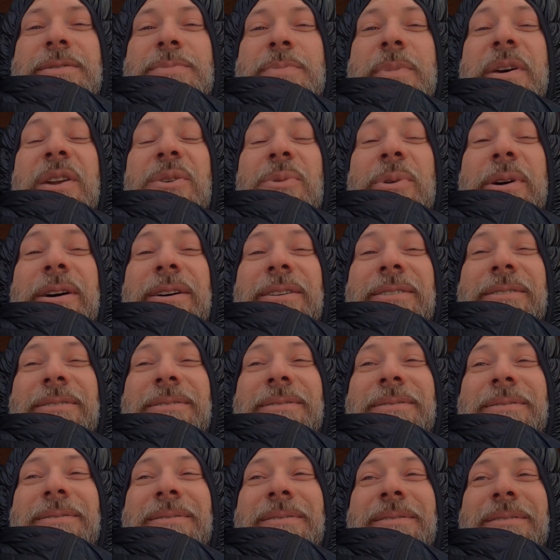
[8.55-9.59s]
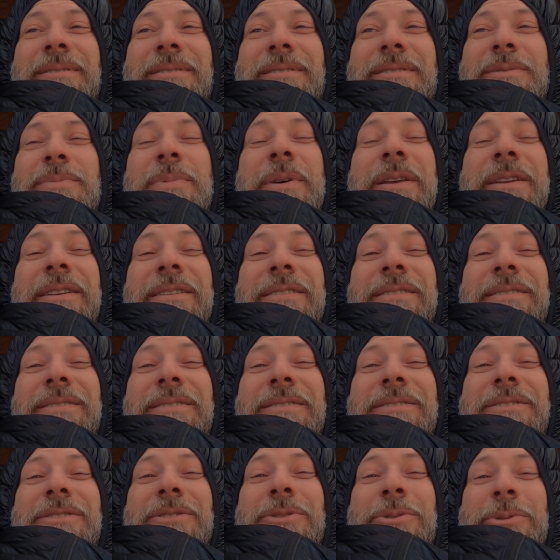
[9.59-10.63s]
been a while. It's been
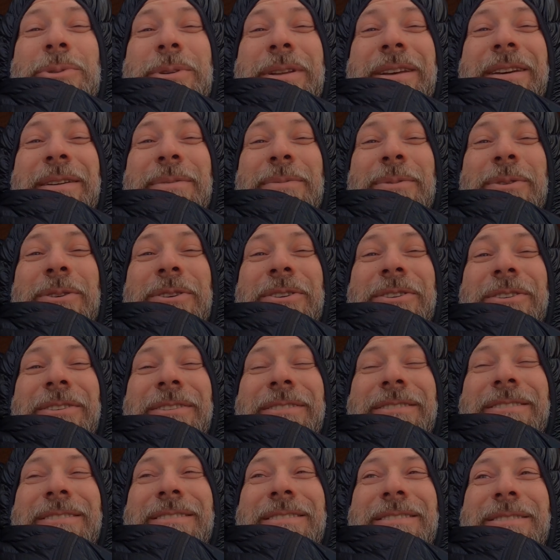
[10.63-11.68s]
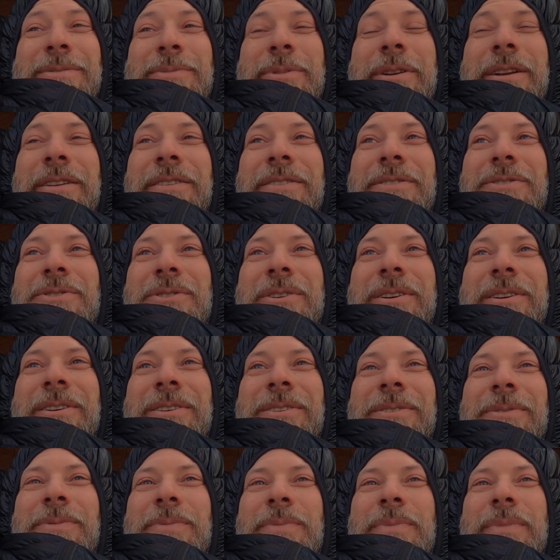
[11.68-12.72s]
too damn long since I've been on the
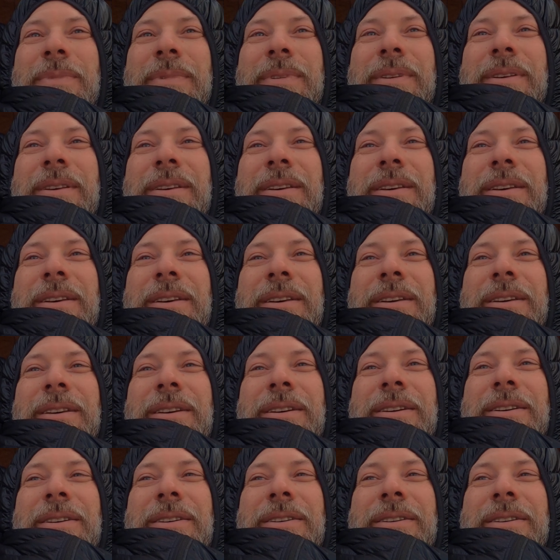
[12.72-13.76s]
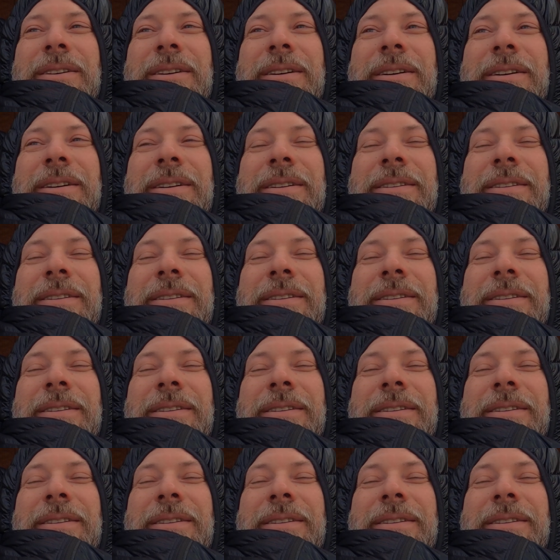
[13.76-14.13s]
trail. Uh,